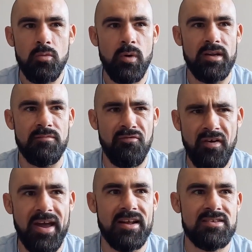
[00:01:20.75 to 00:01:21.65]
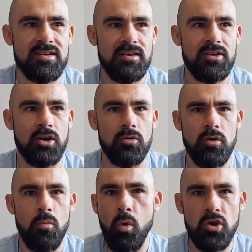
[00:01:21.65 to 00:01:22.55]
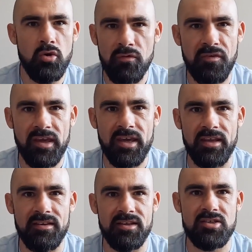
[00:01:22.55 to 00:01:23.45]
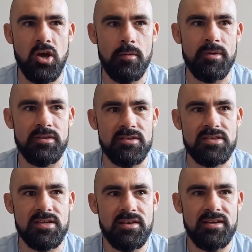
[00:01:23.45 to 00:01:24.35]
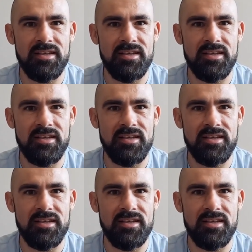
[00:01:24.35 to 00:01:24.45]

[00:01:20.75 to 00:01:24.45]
when in fact, you know, what you're thinking determines